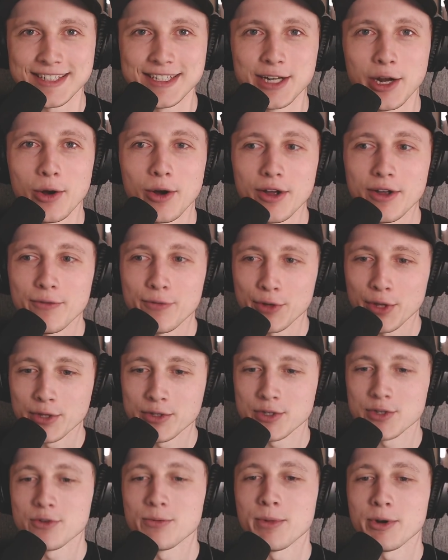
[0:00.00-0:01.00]
You know, for those
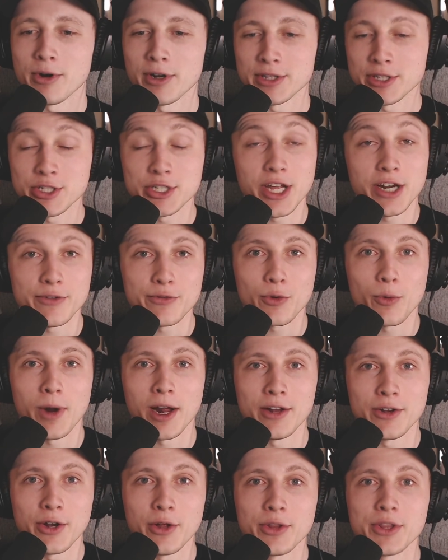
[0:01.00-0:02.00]
of you who've been around the channel for a
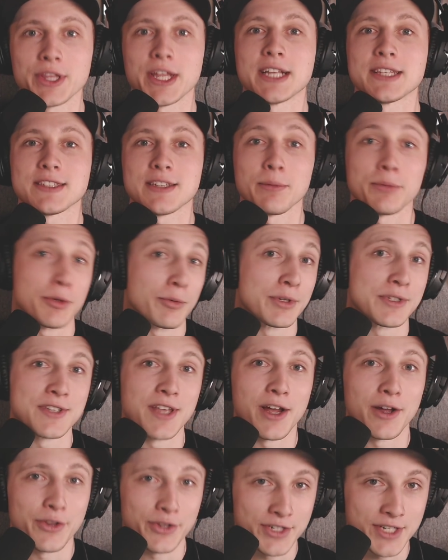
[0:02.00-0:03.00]
while know that that's something we say
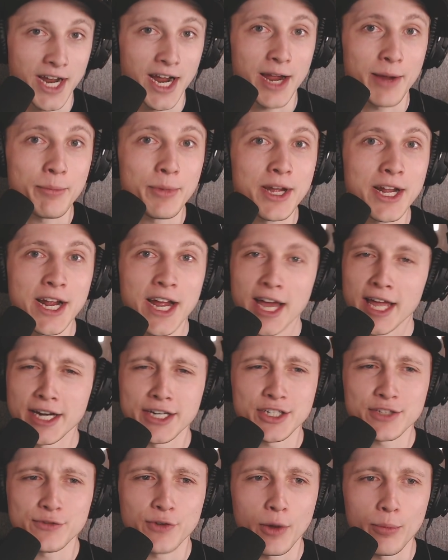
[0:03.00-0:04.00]
all the time, and it
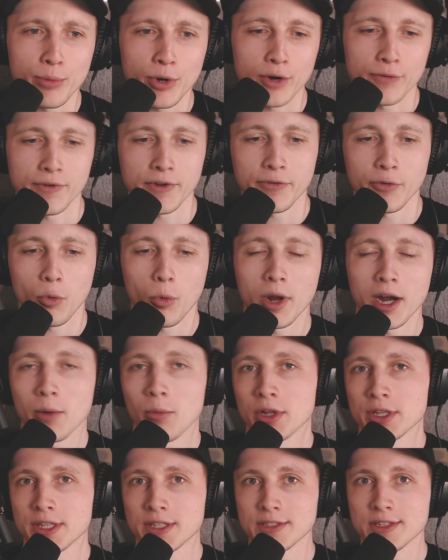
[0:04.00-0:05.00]
just felt perfect for what I
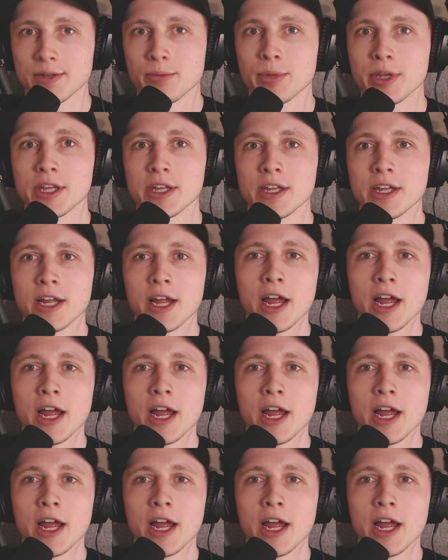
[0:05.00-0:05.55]
want this to be.